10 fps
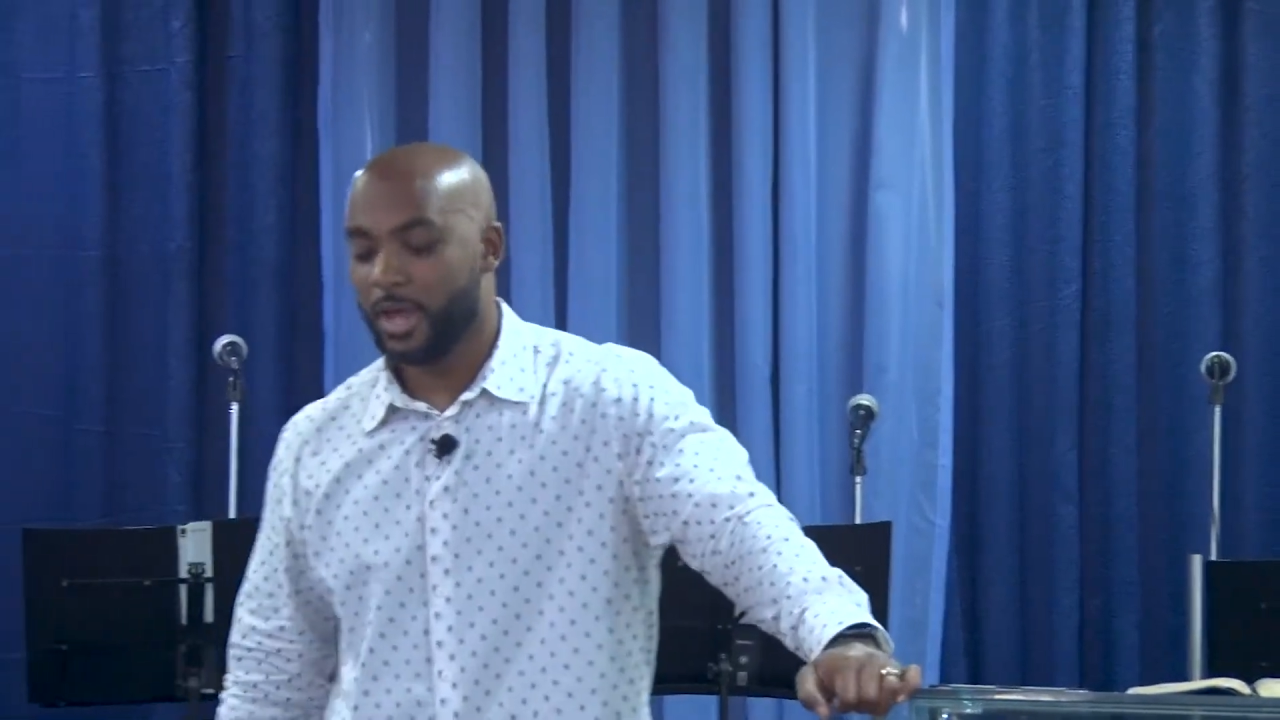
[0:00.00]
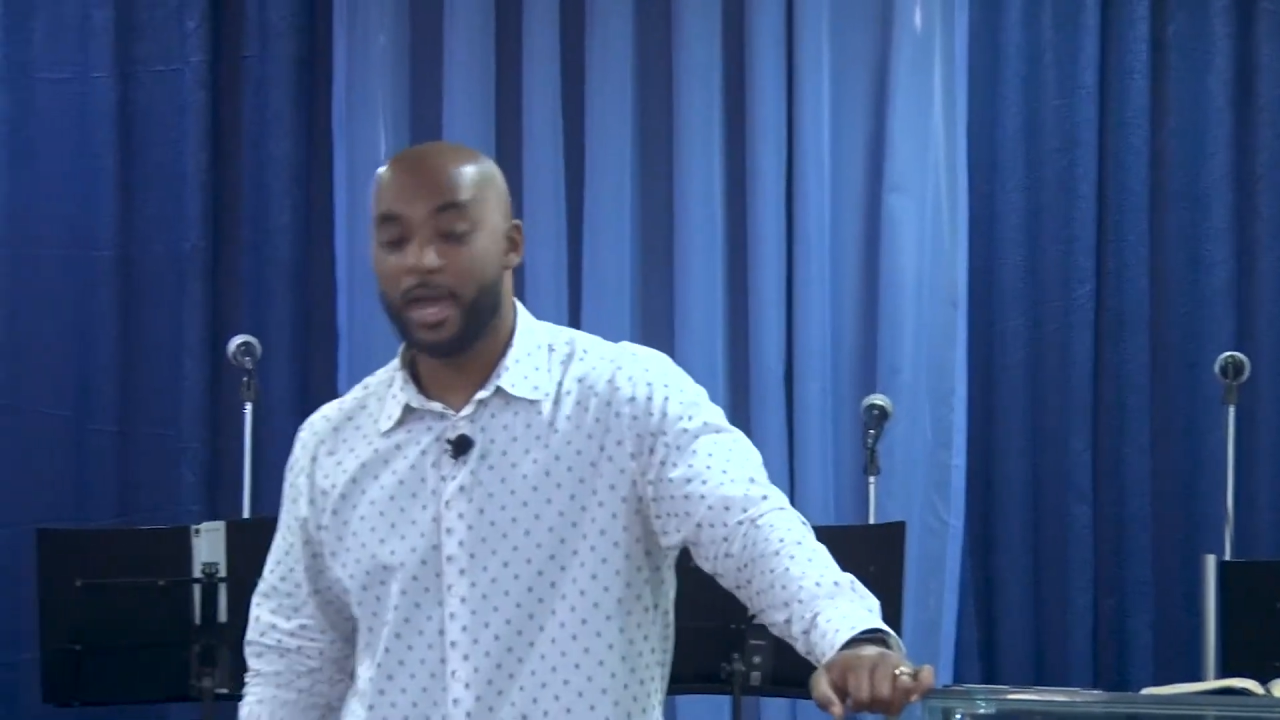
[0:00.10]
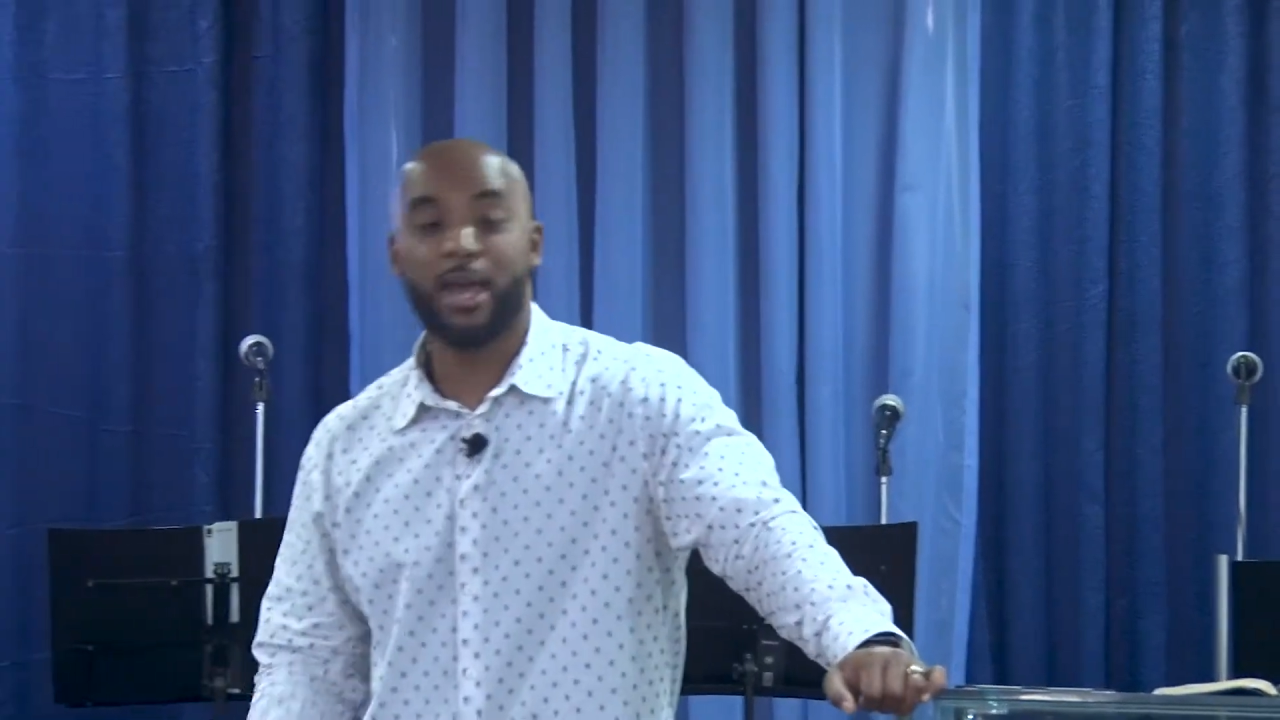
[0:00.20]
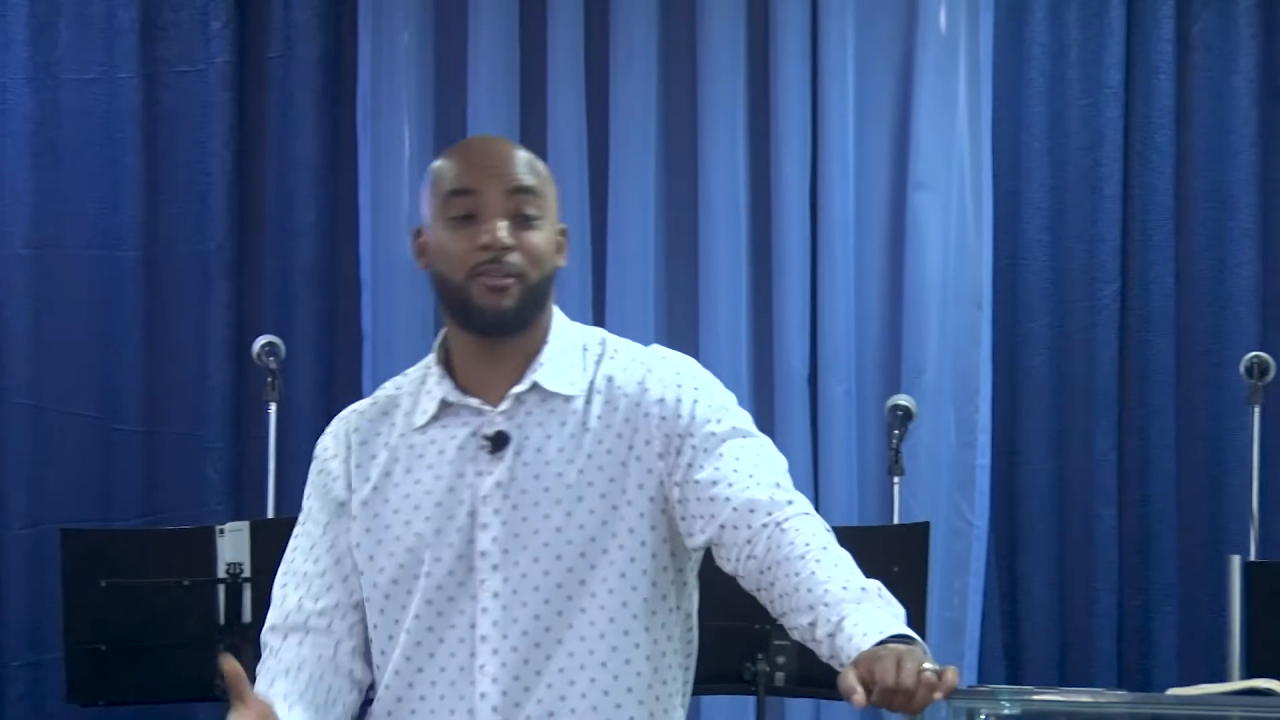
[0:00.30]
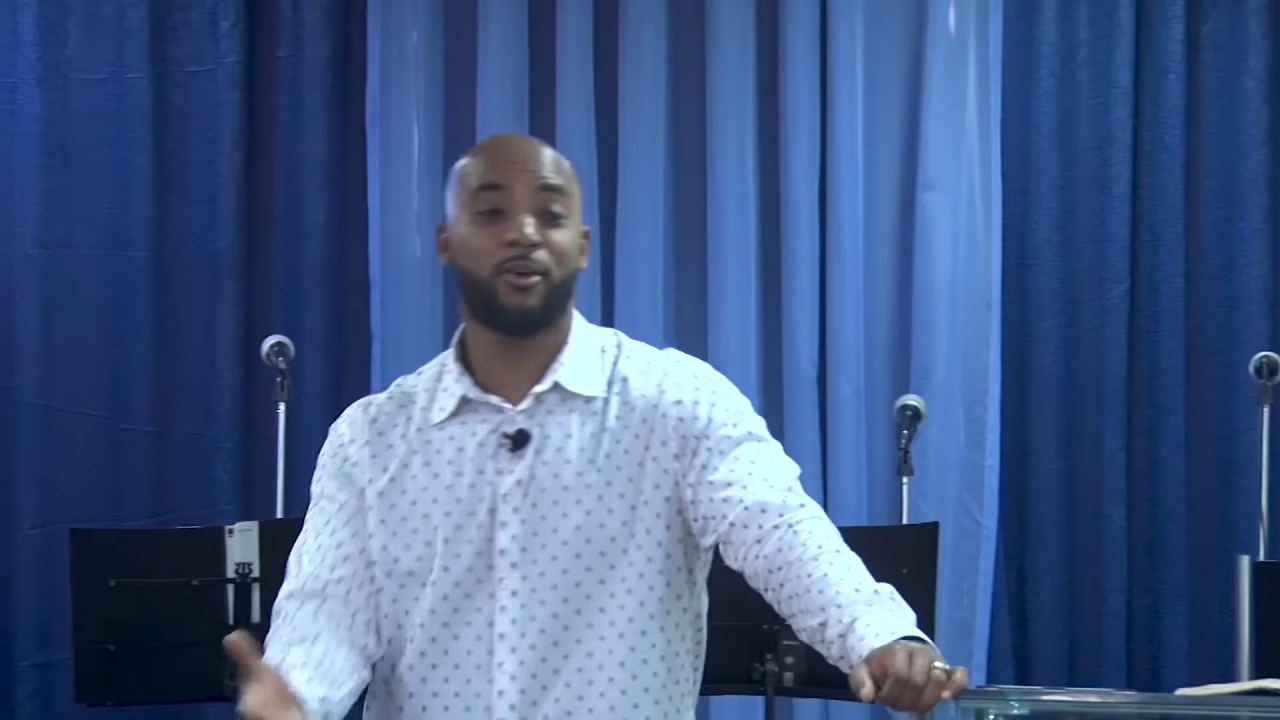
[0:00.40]

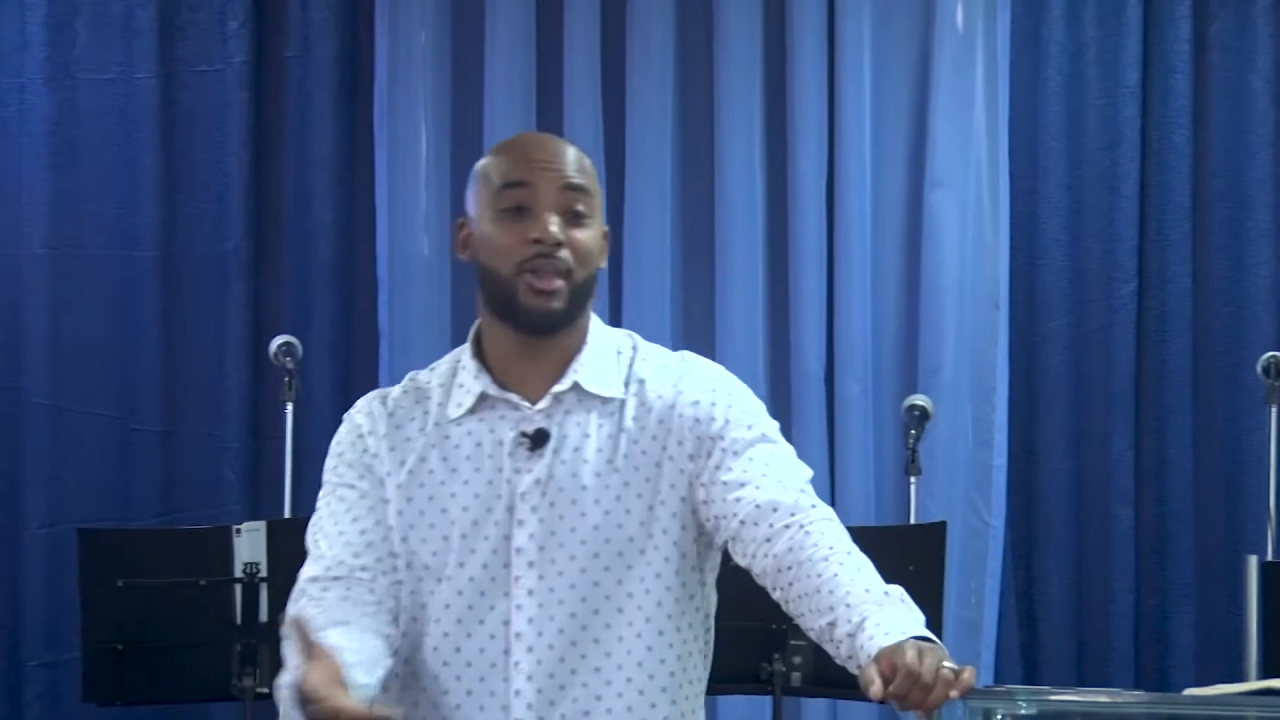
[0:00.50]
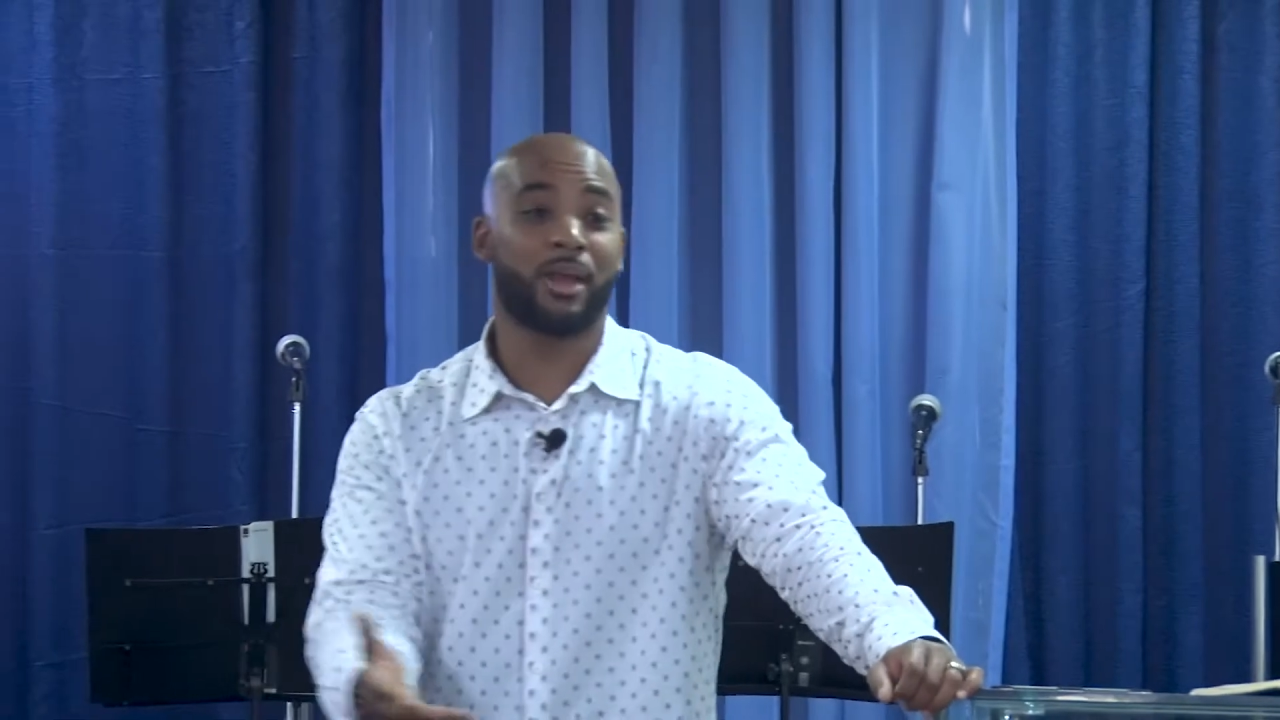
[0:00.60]
I didn't have a whole